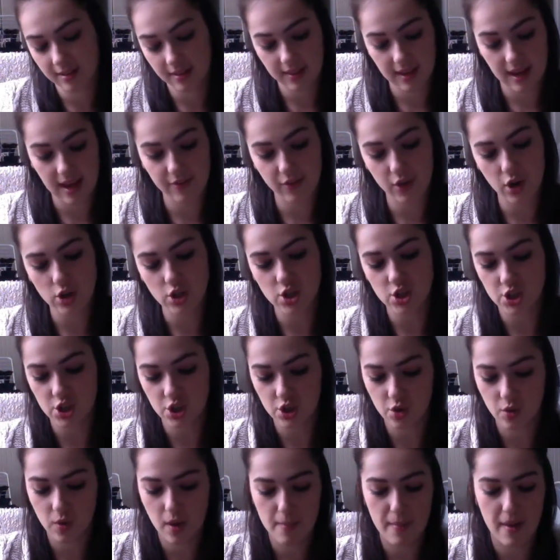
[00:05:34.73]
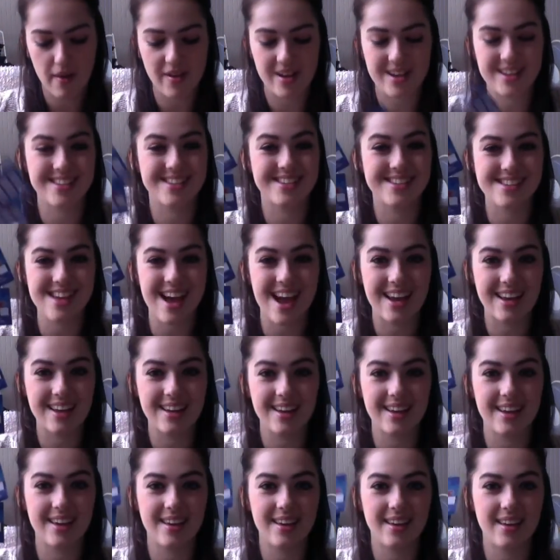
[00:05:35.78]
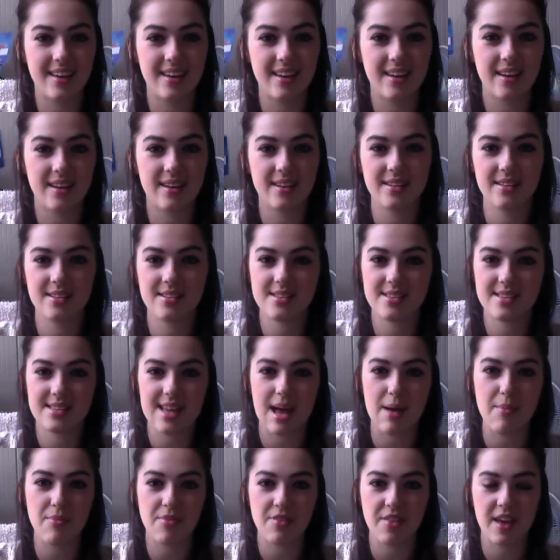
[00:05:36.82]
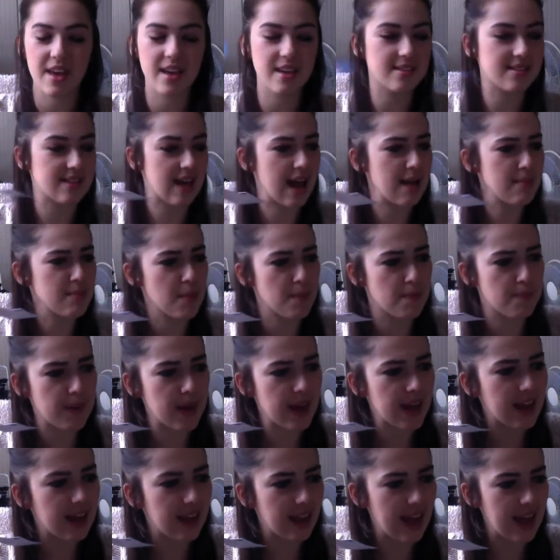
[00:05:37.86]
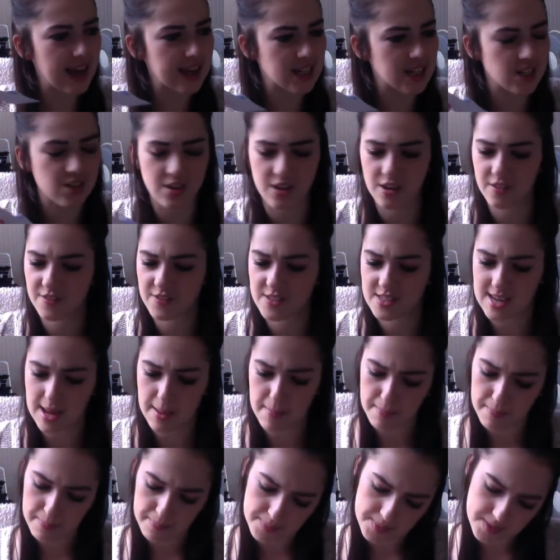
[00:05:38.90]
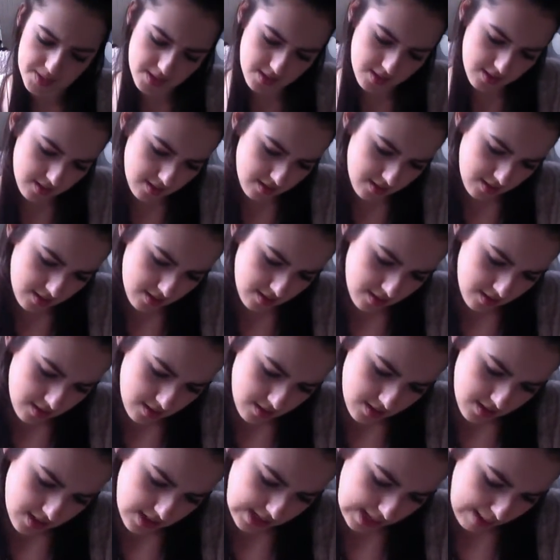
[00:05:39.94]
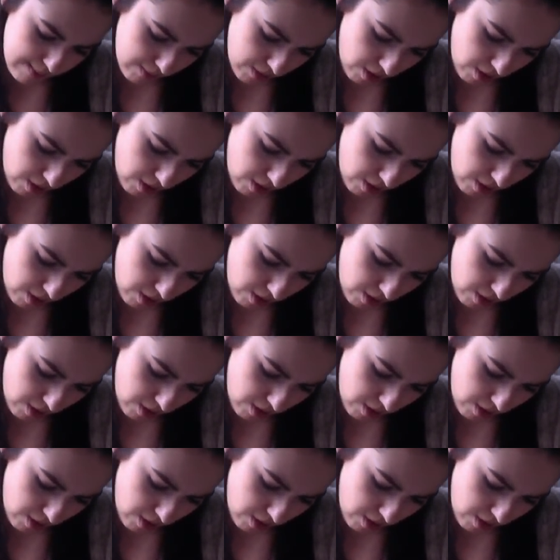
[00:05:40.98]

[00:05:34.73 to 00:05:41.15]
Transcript: and I've got two American Diner stamp things. I'm a big collector of stamps, stamp